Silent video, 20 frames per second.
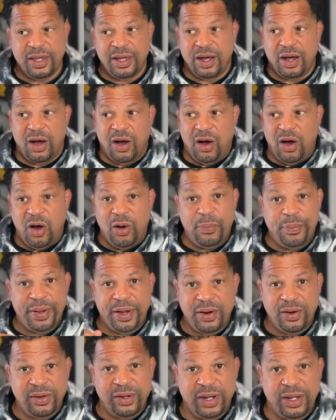all
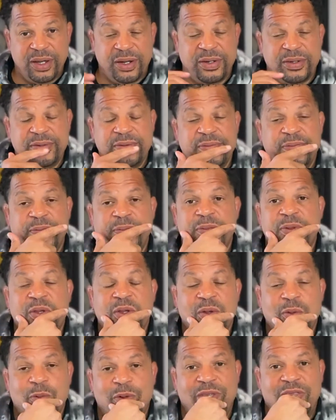parallel
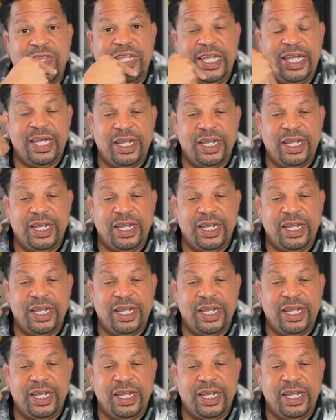with the